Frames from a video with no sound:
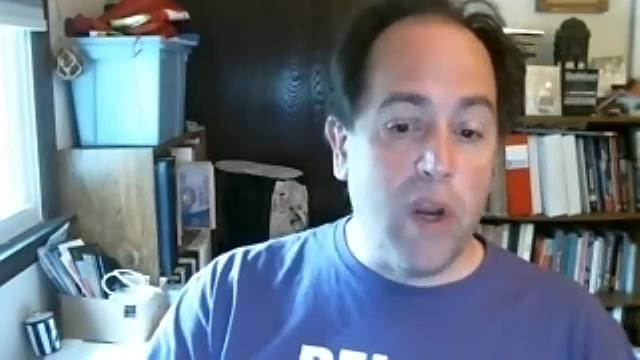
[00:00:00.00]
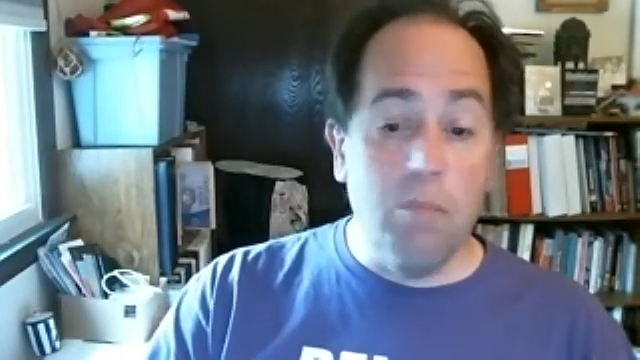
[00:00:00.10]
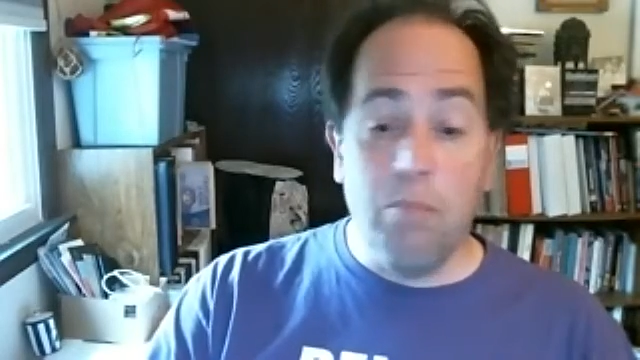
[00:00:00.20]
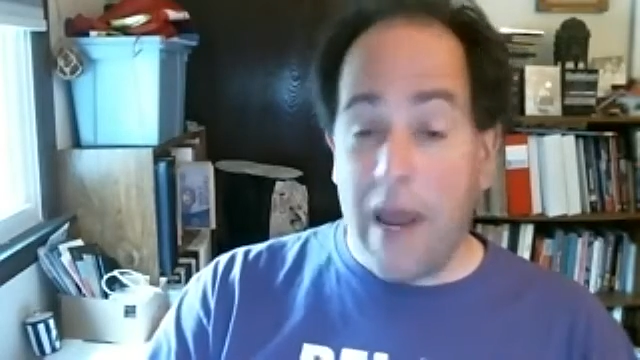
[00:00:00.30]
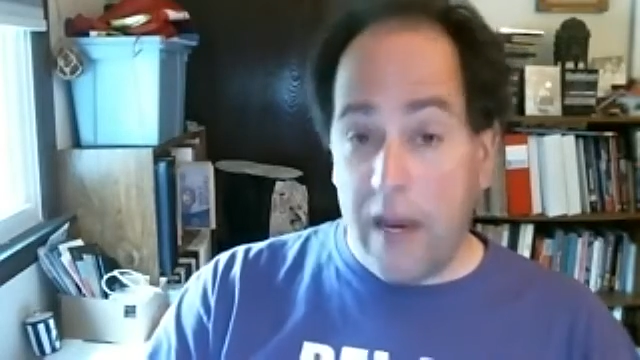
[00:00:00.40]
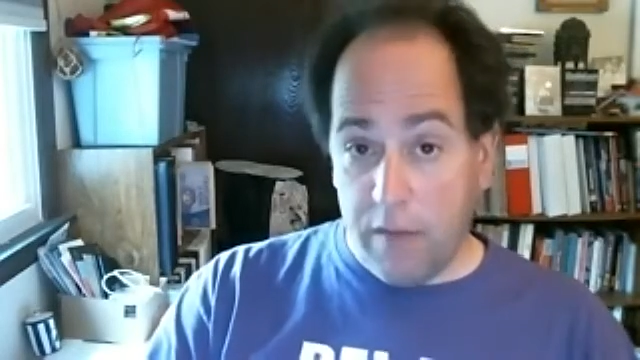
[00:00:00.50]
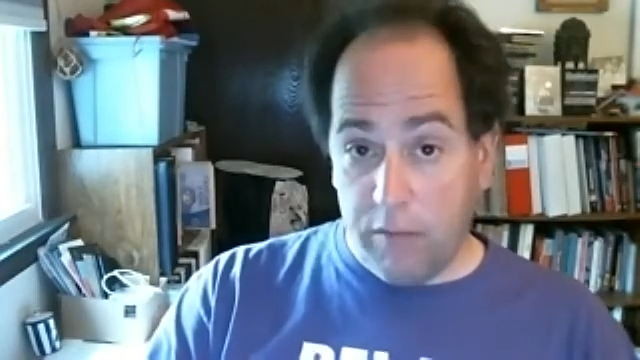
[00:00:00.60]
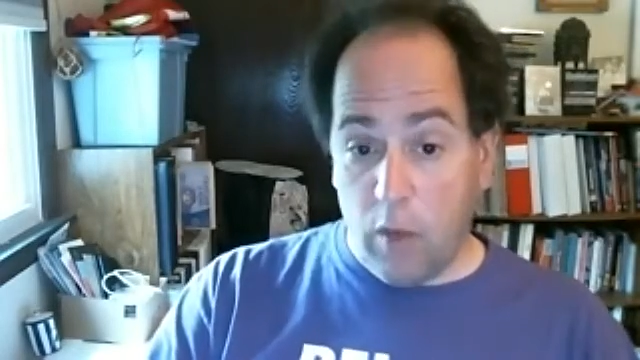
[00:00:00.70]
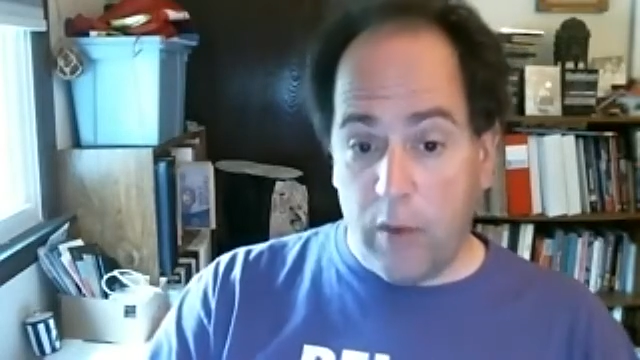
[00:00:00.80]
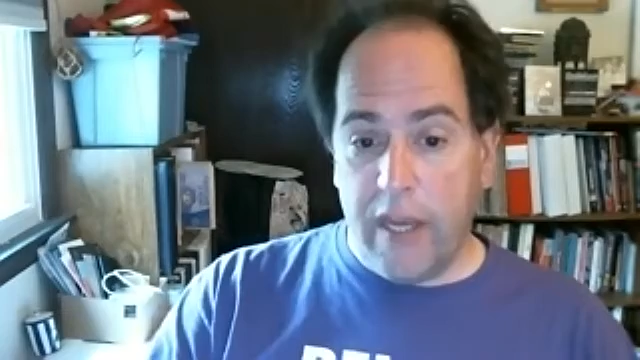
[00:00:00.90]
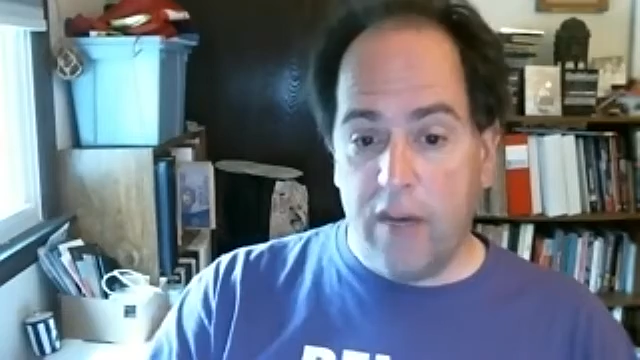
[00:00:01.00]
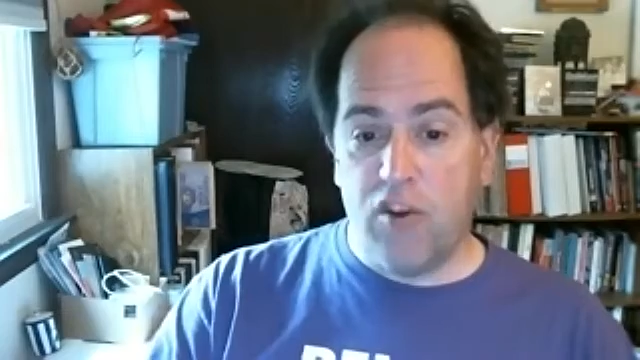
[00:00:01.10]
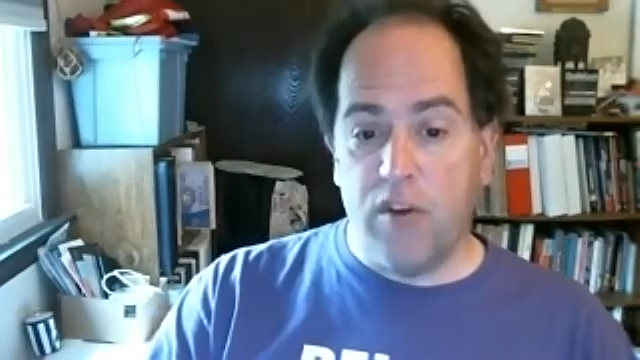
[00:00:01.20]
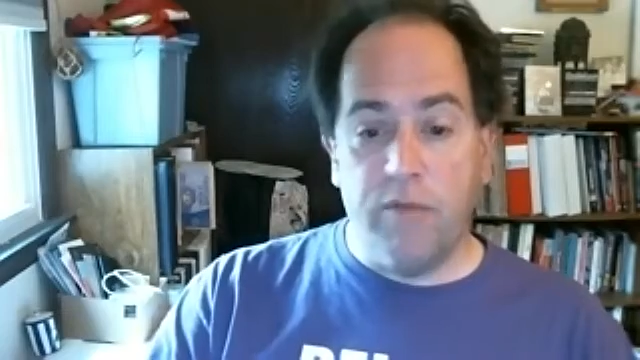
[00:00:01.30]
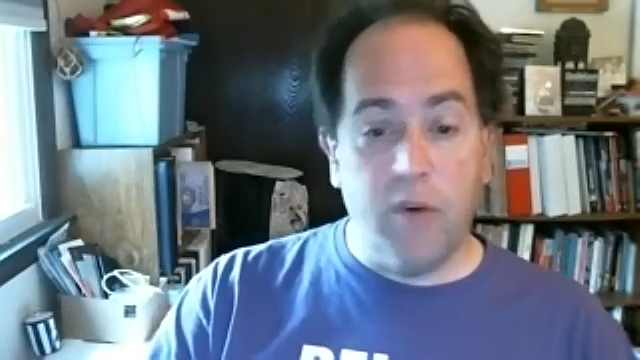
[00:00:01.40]
competitive
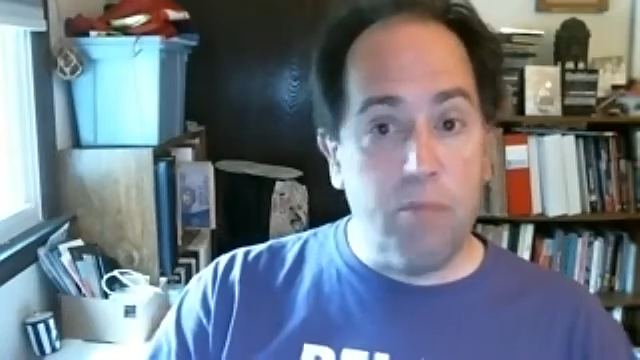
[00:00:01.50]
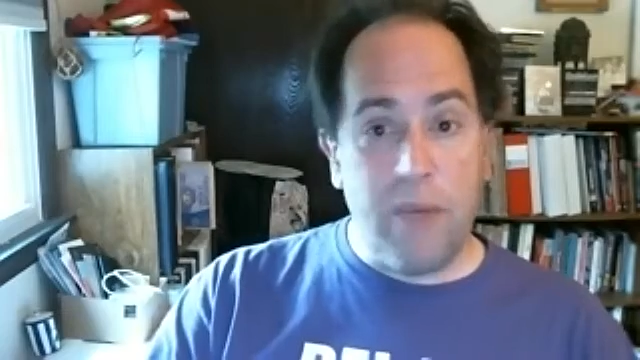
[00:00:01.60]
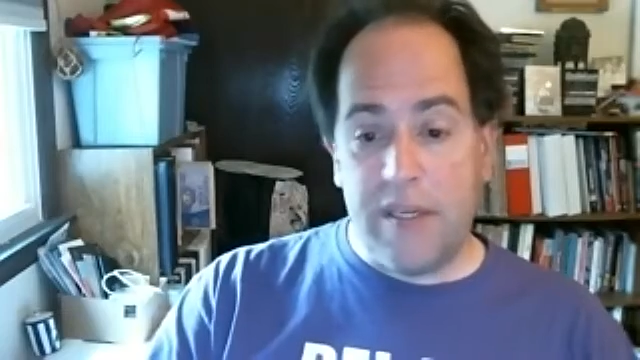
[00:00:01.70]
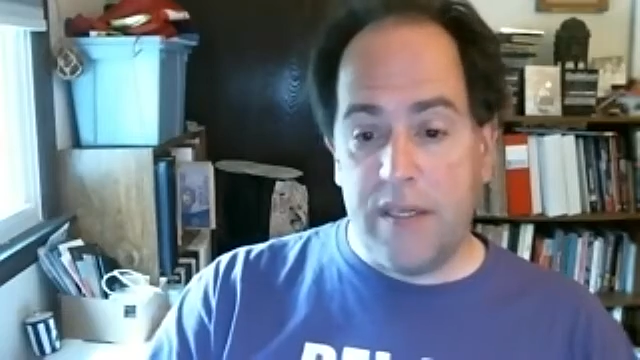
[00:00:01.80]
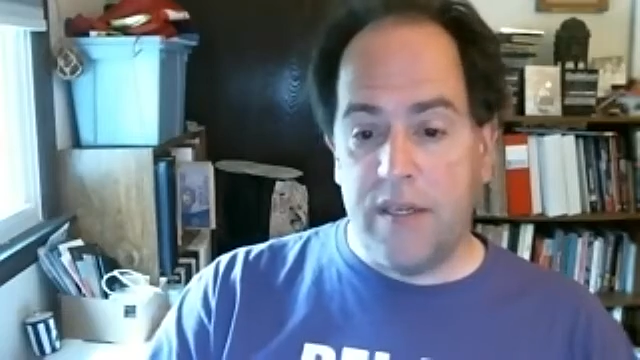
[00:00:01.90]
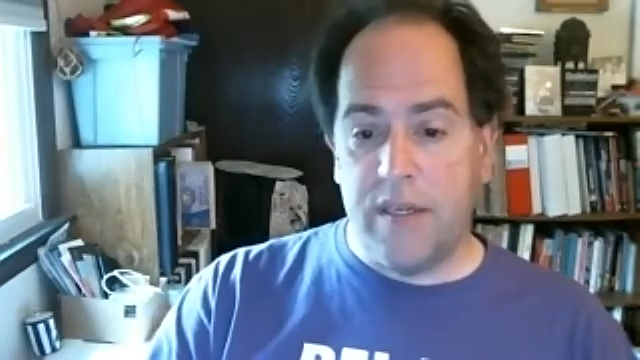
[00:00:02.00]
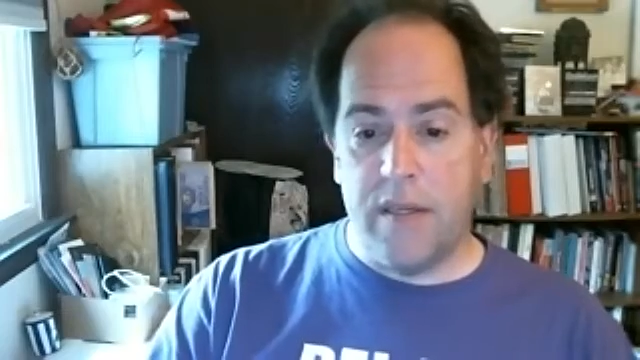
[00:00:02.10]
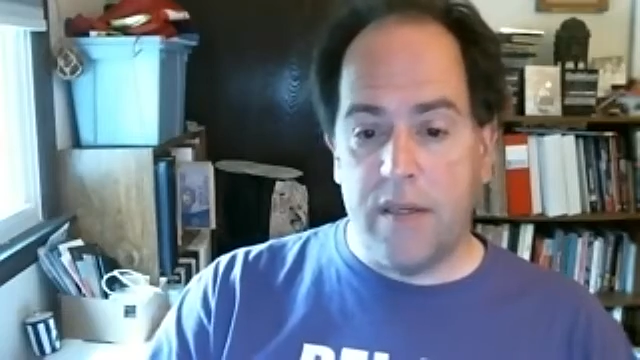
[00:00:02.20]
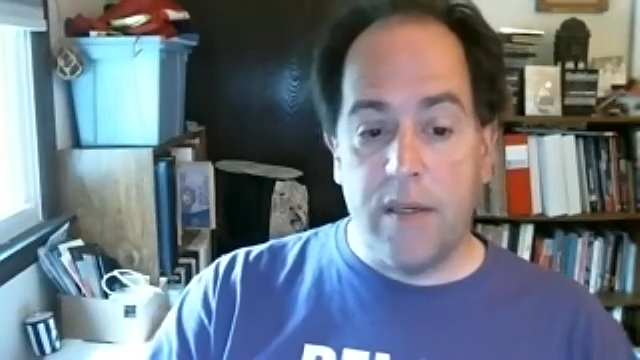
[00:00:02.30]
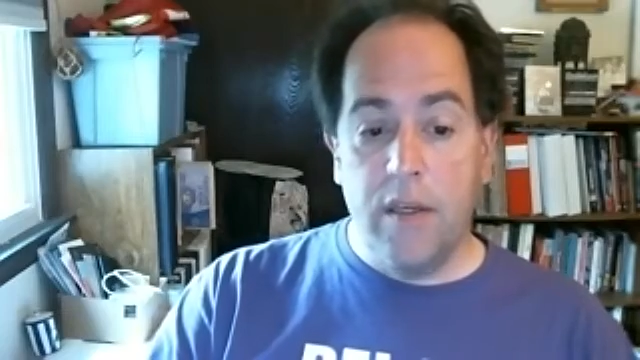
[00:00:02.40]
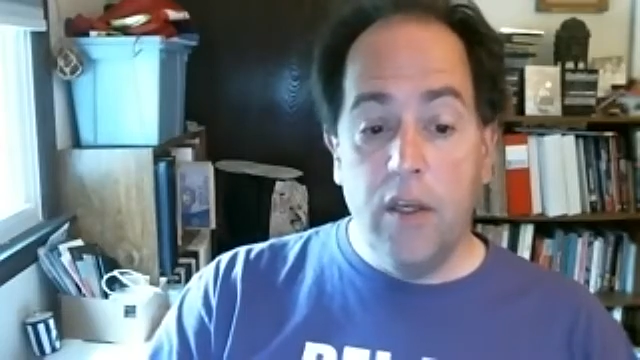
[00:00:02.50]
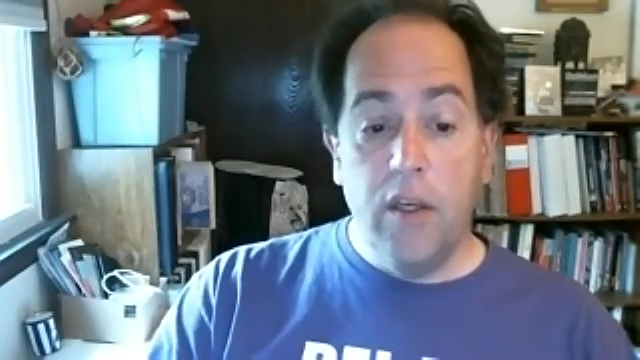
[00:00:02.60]
location for businesses